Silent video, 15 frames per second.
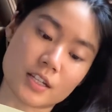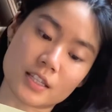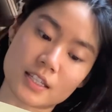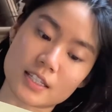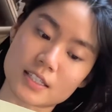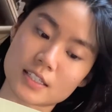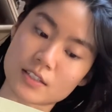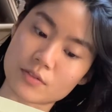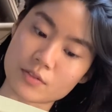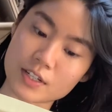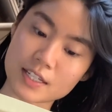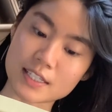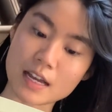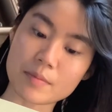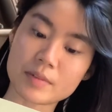This
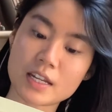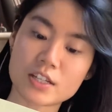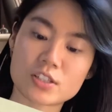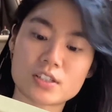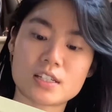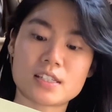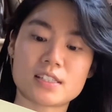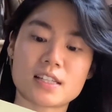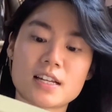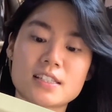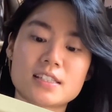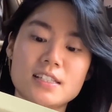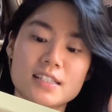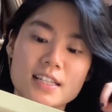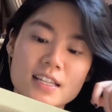reexamination is thus
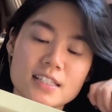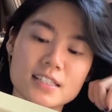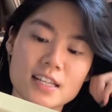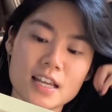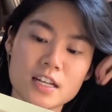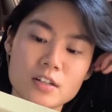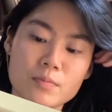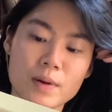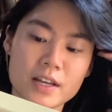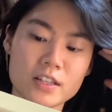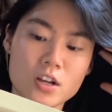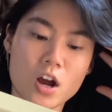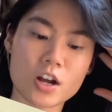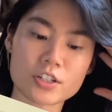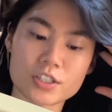necessitated by the
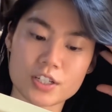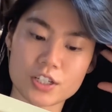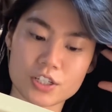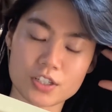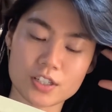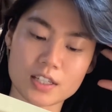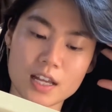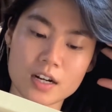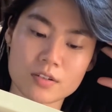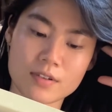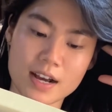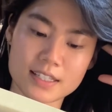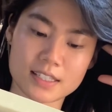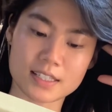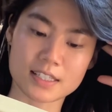contradiction that
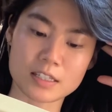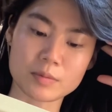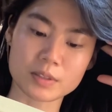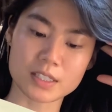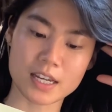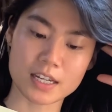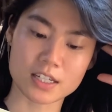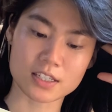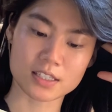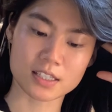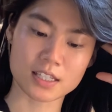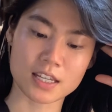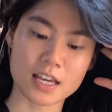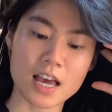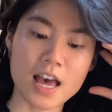arises
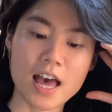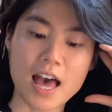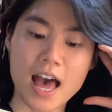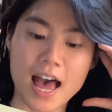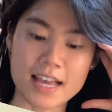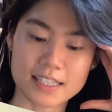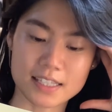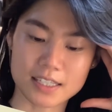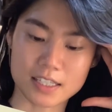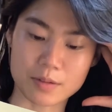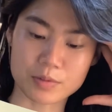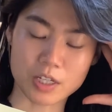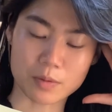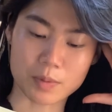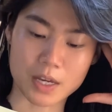simultaneously as the
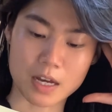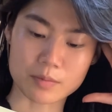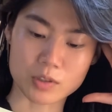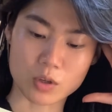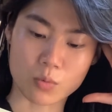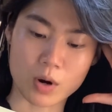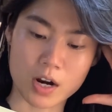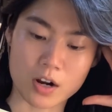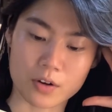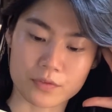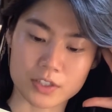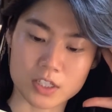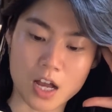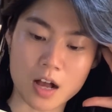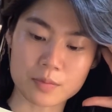subject becomes aware of
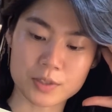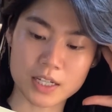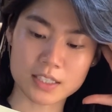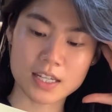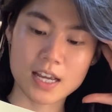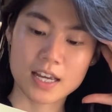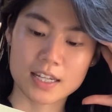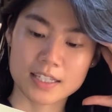its object,